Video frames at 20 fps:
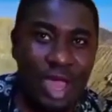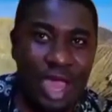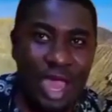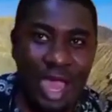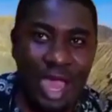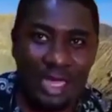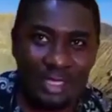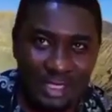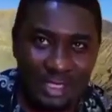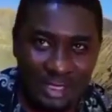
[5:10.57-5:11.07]

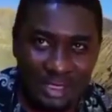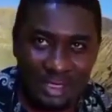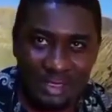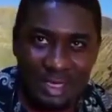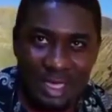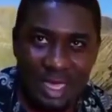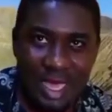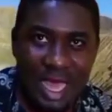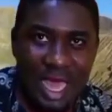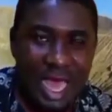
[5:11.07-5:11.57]
has.
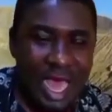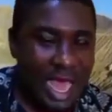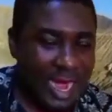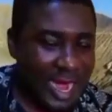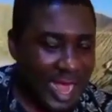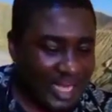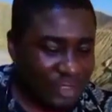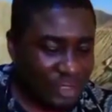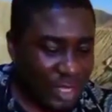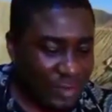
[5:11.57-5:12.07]
And
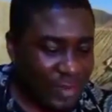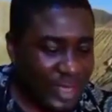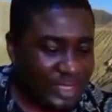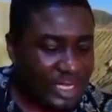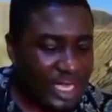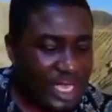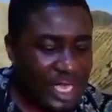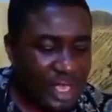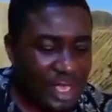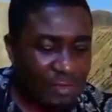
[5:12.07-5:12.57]
that's why we are
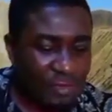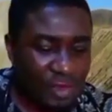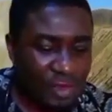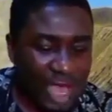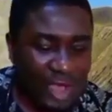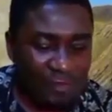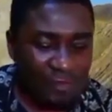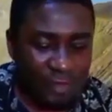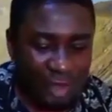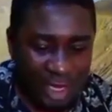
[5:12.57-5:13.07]
saying if you are
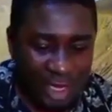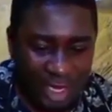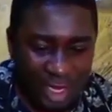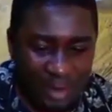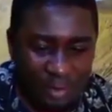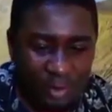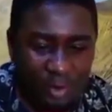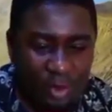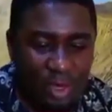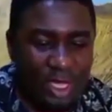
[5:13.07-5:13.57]

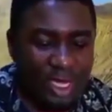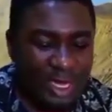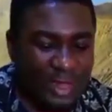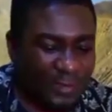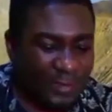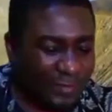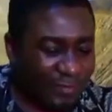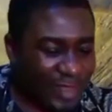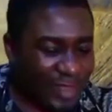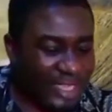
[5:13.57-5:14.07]
vulnerable, the
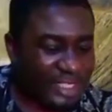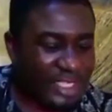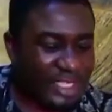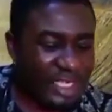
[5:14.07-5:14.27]
first thing